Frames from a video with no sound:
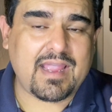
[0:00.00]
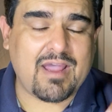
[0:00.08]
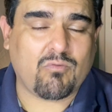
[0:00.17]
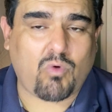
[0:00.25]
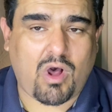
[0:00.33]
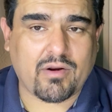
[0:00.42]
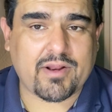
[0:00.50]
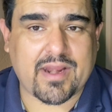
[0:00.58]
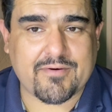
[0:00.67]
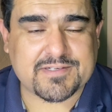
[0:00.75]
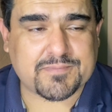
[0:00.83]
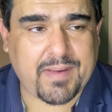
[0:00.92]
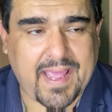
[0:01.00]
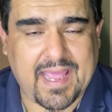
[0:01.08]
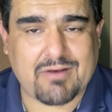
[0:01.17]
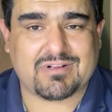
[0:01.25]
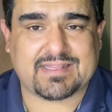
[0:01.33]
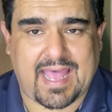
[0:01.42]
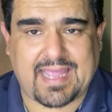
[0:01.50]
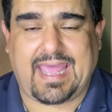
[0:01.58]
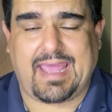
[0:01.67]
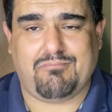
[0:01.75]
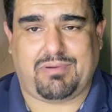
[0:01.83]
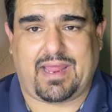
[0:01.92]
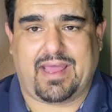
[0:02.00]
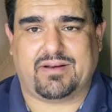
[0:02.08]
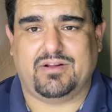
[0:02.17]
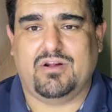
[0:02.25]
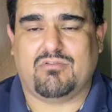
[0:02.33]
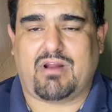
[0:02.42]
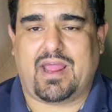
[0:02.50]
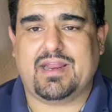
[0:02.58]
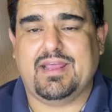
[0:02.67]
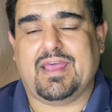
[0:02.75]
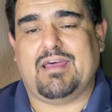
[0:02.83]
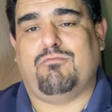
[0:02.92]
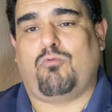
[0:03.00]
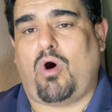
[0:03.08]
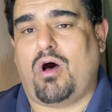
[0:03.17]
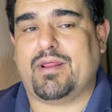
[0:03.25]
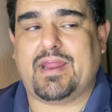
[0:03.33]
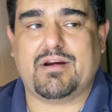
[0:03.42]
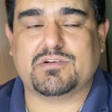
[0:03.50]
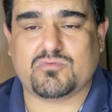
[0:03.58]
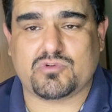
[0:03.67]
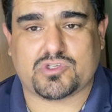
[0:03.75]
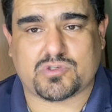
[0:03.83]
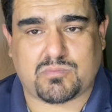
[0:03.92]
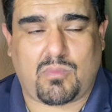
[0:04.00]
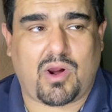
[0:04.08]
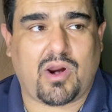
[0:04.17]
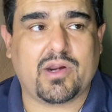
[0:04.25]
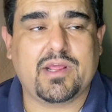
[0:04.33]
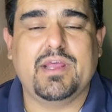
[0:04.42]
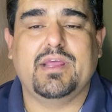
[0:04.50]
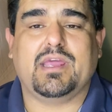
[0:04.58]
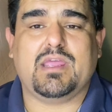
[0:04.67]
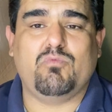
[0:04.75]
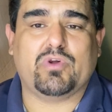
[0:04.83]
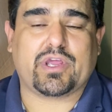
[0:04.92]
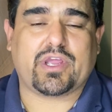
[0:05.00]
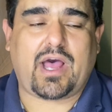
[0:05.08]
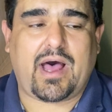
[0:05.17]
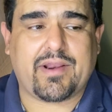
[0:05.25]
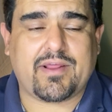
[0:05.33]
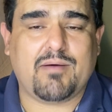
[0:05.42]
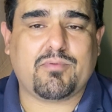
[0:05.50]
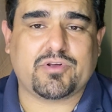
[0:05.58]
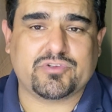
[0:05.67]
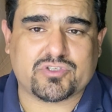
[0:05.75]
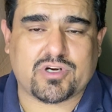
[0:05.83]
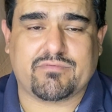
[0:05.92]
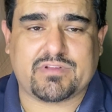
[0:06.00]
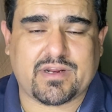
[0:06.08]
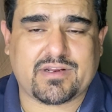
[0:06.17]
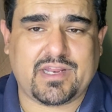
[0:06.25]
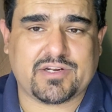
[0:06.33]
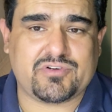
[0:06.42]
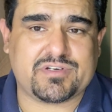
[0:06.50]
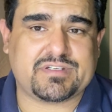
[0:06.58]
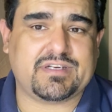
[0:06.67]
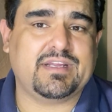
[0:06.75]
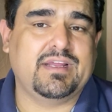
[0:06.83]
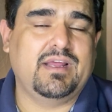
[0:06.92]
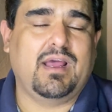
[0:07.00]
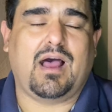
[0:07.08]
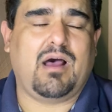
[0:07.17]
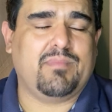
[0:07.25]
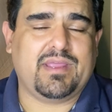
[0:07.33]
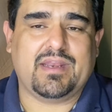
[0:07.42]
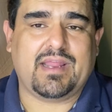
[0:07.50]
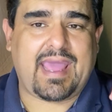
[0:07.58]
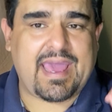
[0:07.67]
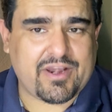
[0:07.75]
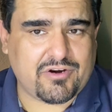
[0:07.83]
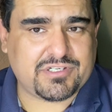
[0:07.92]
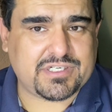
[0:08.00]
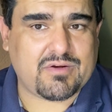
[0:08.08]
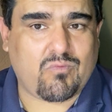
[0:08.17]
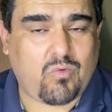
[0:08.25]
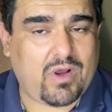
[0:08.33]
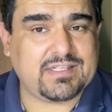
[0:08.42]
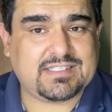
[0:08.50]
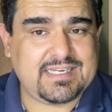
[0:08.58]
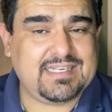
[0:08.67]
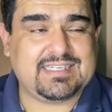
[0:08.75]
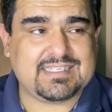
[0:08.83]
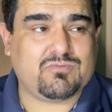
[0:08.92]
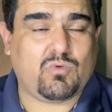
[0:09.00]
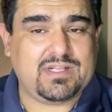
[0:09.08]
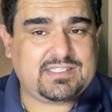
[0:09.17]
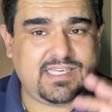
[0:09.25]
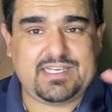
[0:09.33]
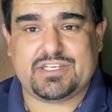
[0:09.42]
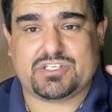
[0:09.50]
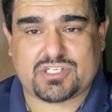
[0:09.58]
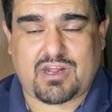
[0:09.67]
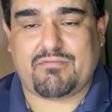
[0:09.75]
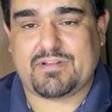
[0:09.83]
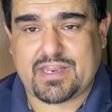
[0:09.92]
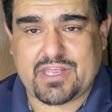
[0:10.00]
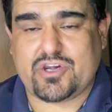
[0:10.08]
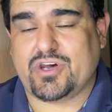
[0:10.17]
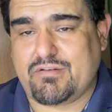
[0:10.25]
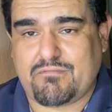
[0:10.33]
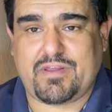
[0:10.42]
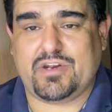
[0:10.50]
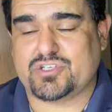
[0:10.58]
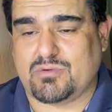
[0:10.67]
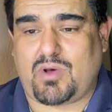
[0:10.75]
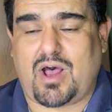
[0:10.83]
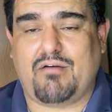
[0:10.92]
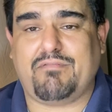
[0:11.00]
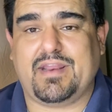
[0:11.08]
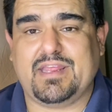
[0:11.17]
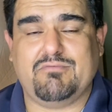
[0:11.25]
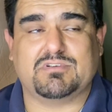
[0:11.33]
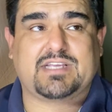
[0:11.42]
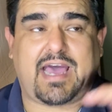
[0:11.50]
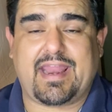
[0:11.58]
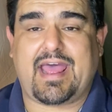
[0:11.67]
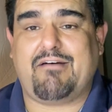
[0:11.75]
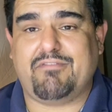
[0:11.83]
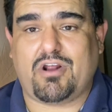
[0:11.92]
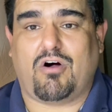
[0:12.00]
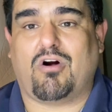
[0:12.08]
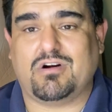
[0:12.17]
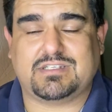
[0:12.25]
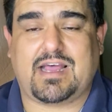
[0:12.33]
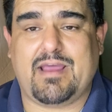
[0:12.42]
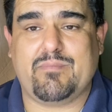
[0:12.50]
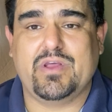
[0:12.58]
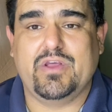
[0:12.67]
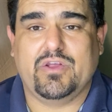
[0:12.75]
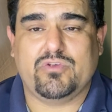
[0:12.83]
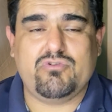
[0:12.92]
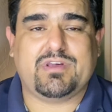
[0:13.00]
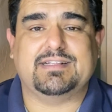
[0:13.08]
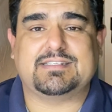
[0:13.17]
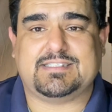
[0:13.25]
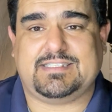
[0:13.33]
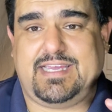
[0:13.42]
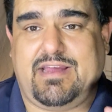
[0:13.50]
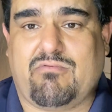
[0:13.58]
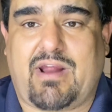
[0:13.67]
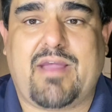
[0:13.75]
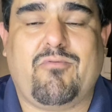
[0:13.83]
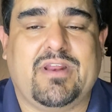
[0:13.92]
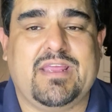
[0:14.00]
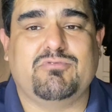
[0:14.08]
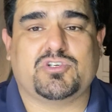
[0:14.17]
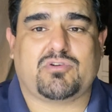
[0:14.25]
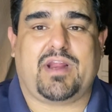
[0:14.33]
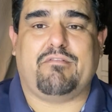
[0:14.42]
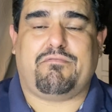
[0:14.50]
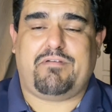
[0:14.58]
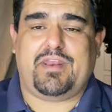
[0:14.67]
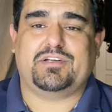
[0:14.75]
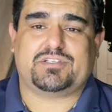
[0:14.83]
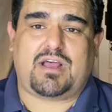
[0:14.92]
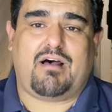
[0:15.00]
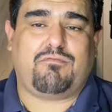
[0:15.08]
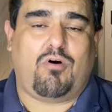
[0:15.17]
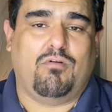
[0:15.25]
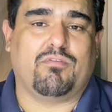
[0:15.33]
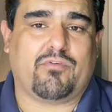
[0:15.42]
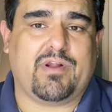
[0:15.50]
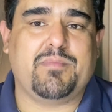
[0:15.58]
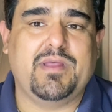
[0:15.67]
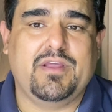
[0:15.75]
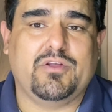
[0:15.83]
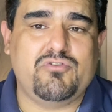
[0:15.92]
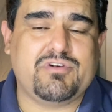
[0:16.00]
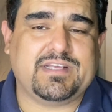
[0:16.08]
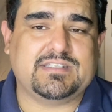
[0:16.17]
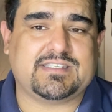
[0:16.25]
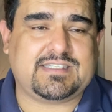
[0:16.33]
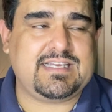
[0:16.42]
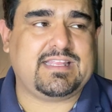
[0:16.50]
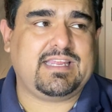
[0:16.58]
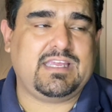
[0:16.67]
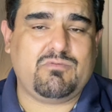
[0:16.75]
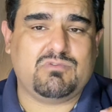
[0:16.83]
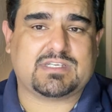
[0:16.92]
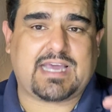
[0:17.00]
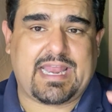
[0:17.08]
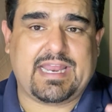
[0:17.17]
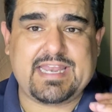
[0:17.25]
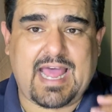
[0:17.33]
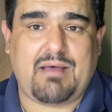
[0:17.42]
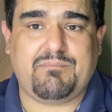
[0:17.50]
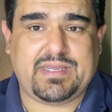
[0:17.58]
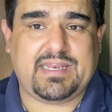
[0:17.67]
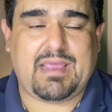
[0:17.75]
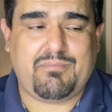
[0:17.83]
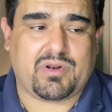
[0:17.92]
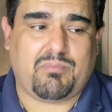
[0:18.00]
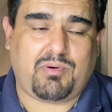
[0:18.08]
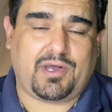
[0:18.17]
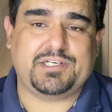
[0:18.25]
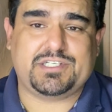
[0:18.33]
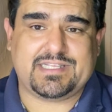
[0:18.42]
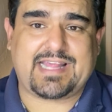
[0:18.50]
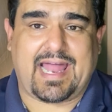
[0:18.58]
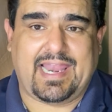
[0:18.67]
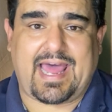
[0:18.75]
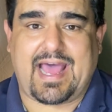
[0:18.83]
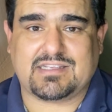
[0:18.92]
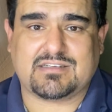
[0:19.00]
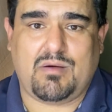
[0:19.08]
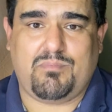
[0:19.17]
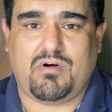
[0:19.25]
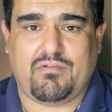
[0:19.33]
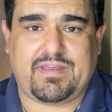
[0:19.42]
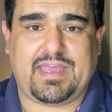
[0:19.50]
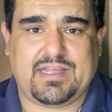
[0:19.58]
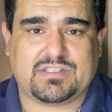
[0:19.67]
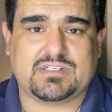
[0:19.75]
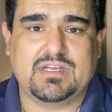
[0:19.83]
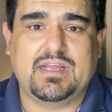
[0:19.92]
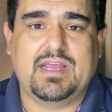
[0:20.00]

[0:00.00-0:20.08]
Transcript: And Walt Harris paid with that game plan, right? If Walt Harris was smart, he would have got up conserved electricity, I mean, energy. Once he does, once he discovered that he couldn't finish him off and he was kind of having a hard time, you can see it, right? When he was trying to finish off Overeem, you can see that he was kind of not being able to punch in that last couple of hits.